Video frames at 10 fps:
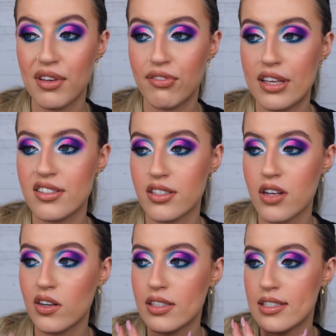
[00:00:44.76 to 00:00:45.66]
My face is
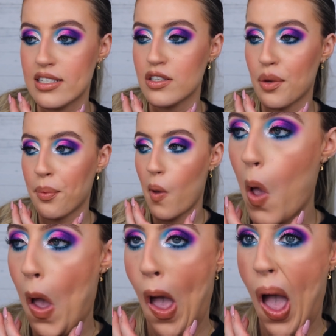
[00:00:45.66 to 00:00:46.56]
starting to seize up.
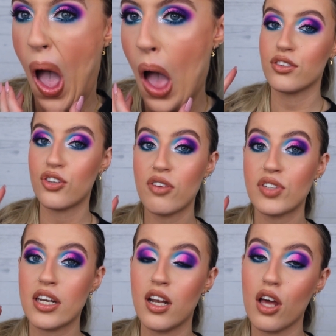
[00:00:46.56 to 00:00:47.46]
They're after
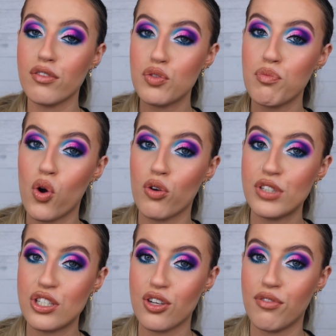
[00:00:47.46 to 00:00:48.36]
getting a lot of new
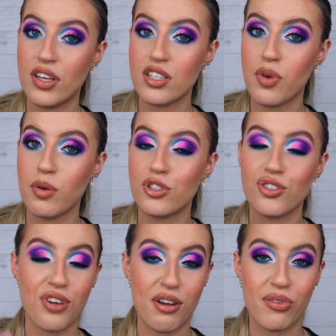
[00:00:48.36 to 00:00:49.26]
Morphe stuff in as well, which is
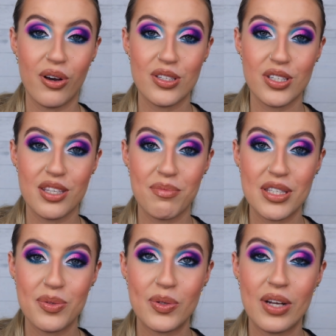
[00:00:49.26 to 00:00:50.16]
great for us because it
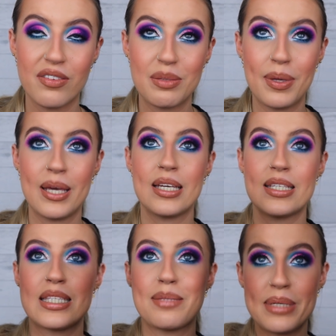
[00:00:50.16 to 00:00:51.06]
means we don't have to pay
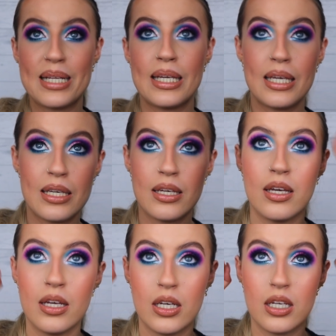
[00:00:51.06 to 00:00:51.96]
smelly
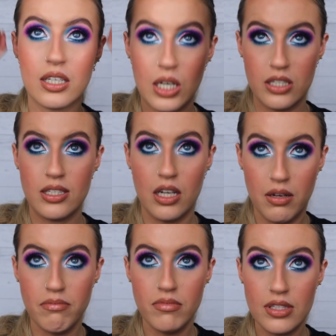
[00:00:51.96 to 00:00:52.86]

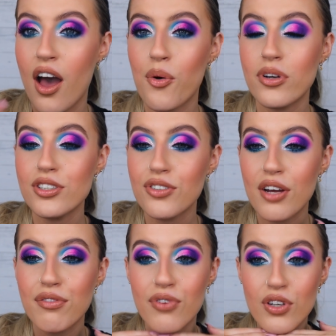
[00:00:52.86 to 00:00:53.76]
customs. I wanted to create
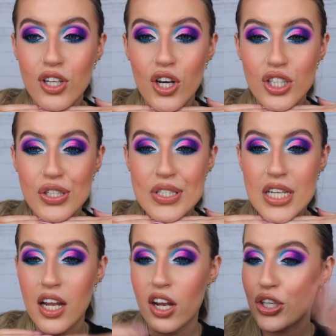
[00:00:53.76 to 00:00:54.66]
a fun look using
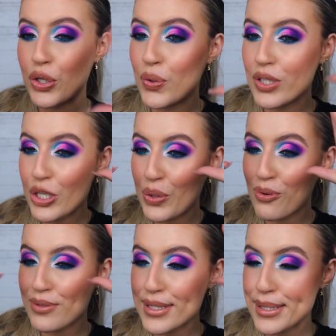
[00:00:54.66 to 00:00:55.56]
a lot of cool
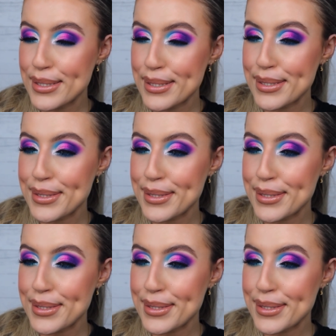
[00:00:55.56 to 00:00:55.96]
tones